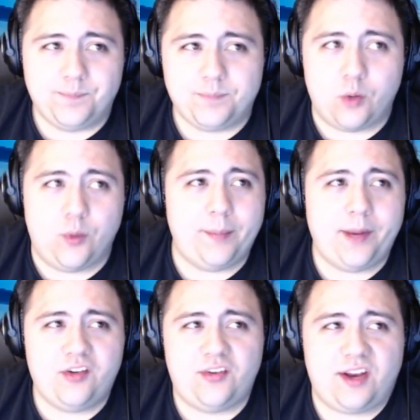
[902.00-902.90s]

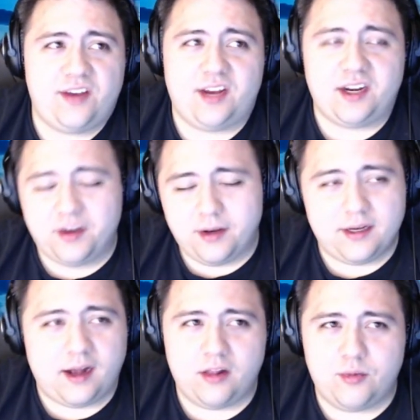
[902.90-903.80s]
Winnipeg just dissected
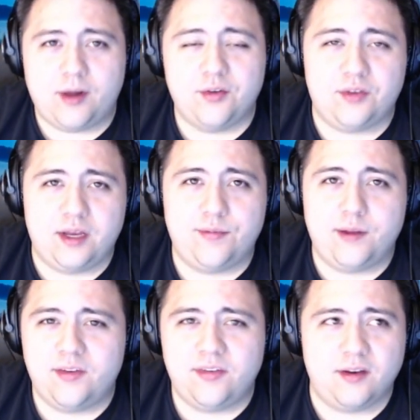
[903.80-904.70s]
Colorado's
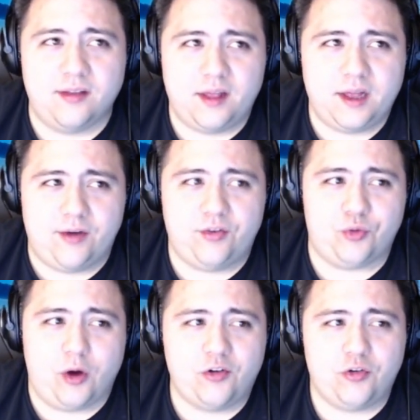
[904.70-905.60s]
defense and their
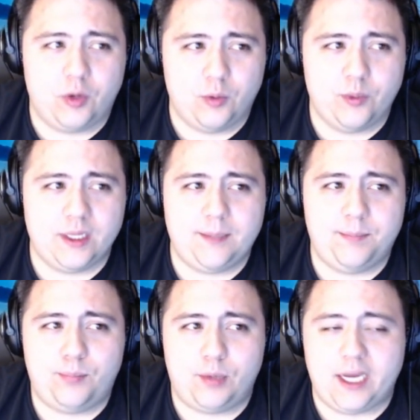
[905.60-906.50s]
structure and really
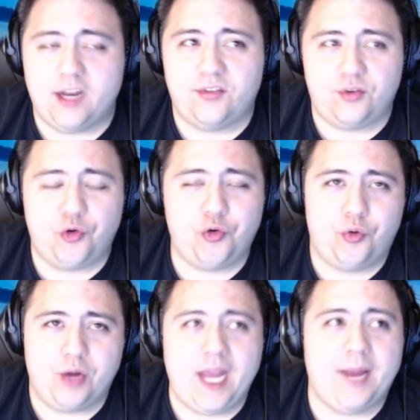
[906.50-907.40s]
played a
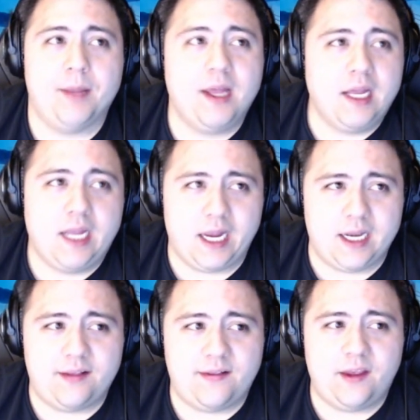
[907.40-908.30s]
surgical game. And
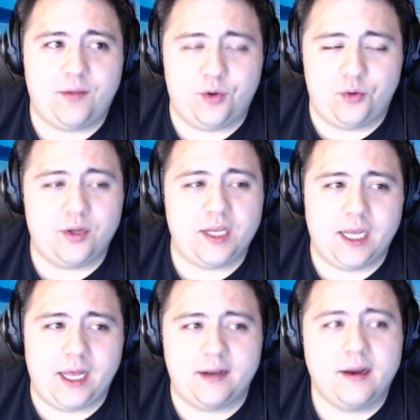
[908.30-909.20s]
I think if you're
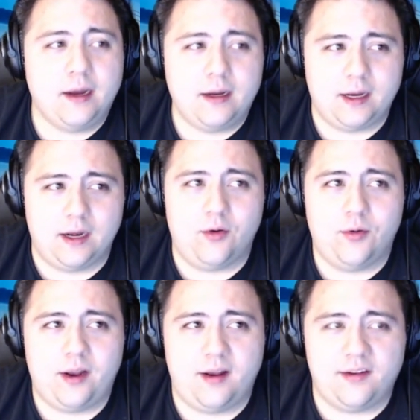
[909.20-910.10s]
looking at, you
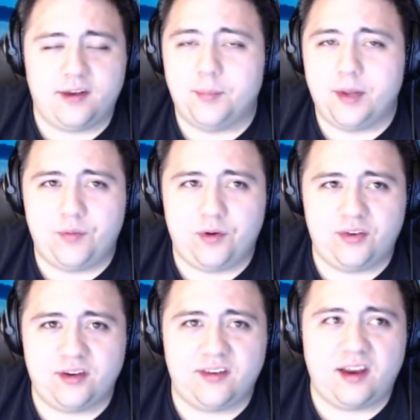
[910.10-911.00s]
know, a, a template for
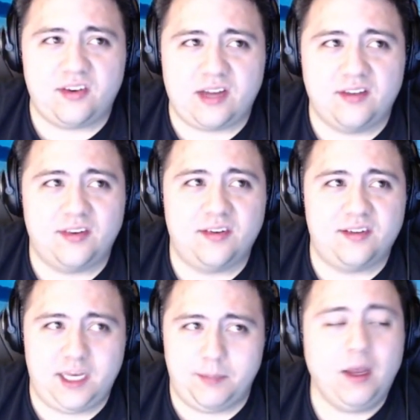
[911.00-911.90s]
success against this
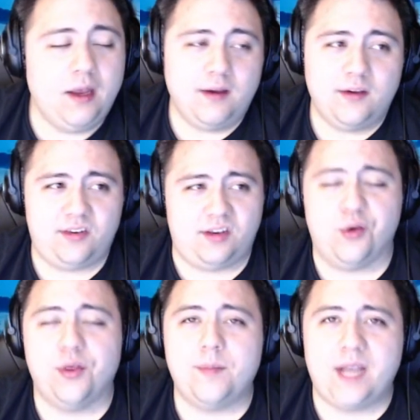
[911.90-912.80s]
team,
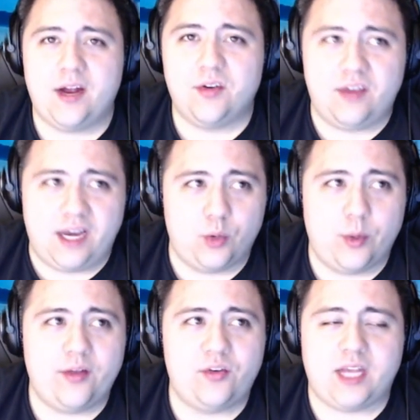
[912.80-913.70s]
slow them down, take
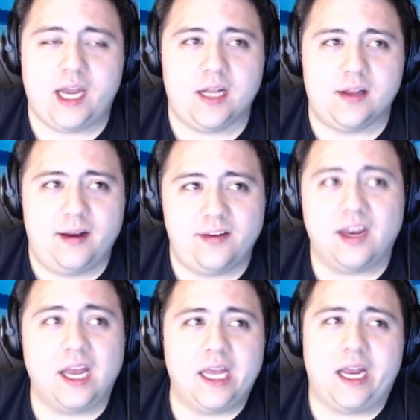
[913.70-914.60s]
away their skating legs.
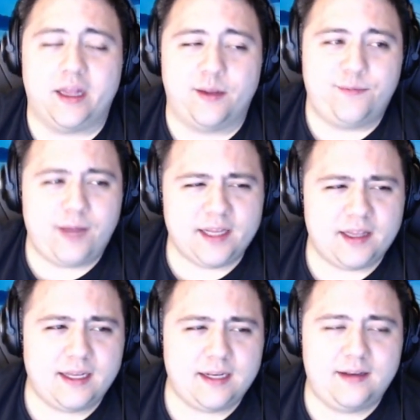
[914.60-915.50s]
And the fact
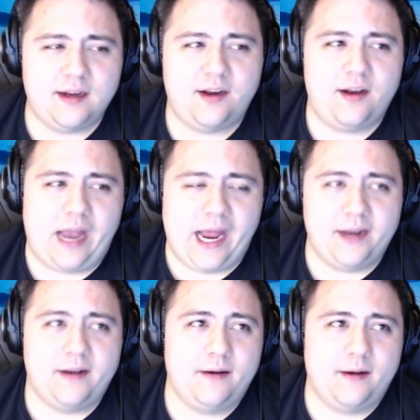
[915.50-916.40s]
that they did it
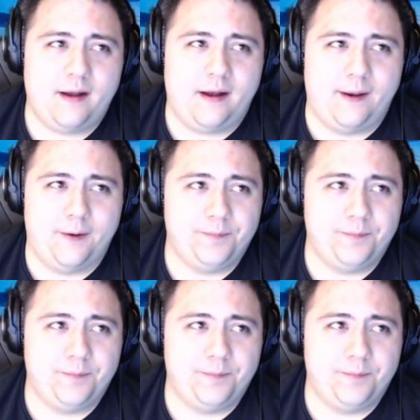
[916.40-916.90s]
at uh,